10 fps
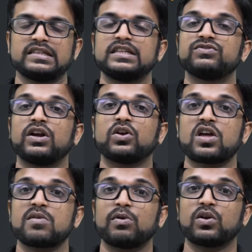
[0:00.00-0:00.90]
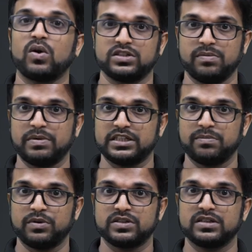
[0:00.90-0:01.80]
Since we are talking about a constant pressure
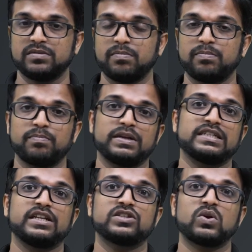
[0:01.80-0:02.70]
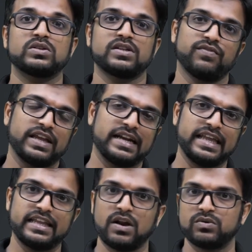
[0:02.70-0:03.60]
process, pressure is constant, we can
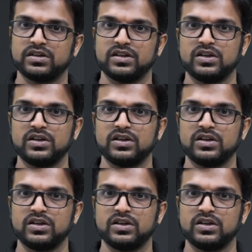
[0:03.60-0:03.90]
take it out.